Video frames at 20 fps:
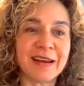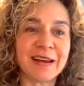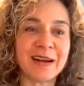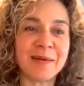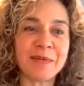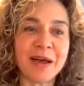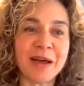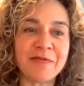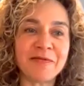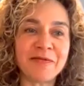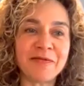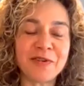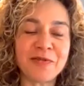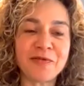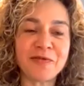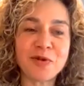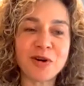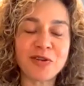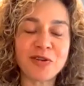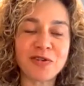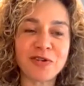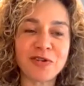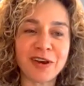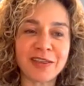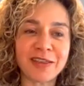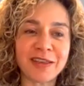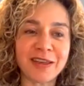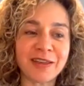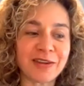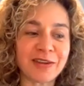and I feel
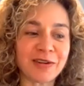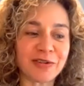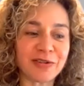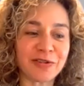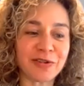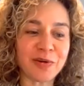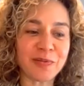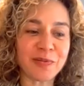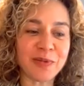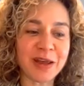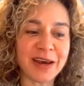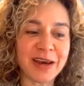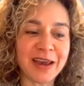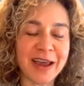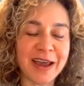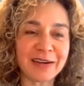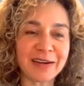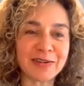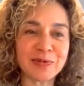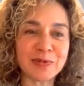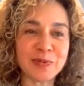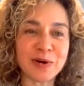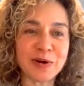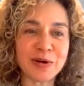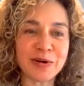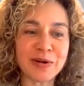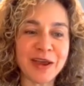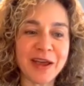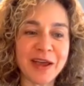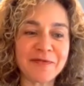fortunate that there's so many
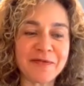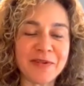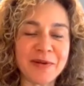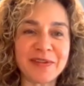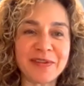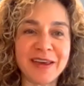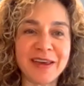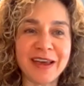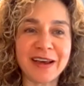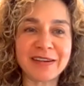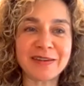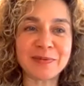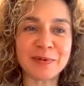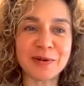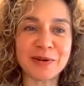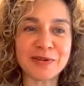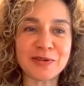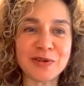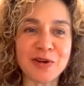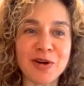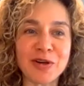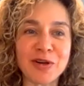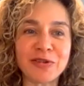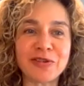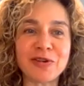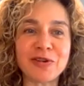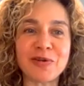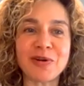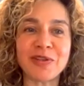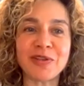FMC experts
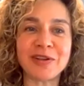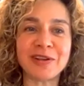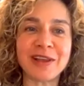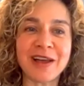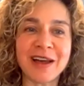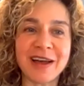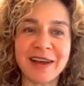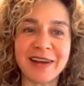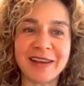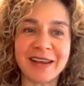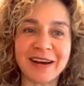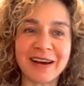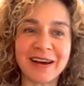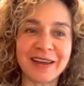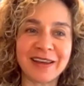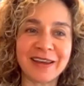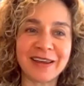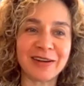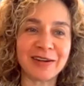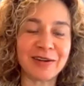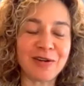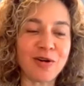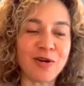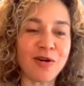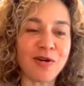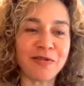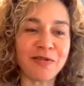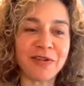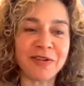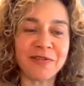also on the line that I can
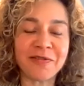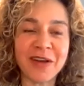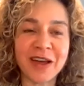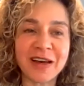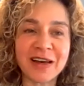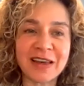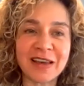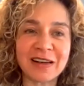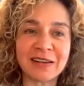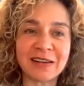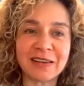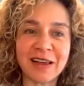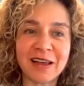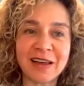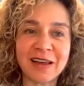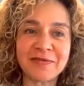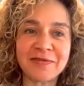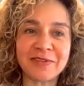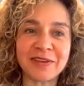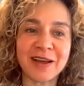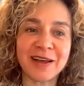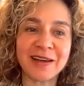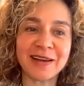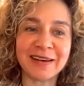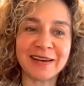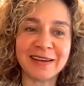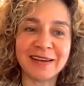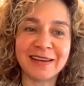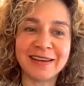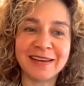call if I need a
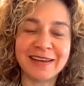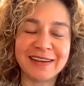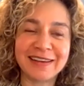lifeline.